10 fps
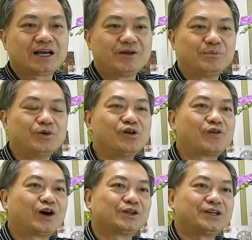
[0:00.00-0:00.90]
and
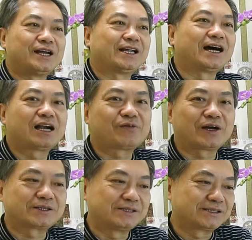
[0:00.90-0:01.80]
move on to other
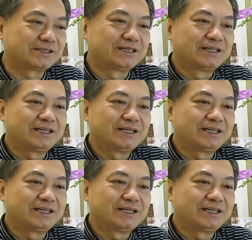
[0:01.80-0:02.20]
factors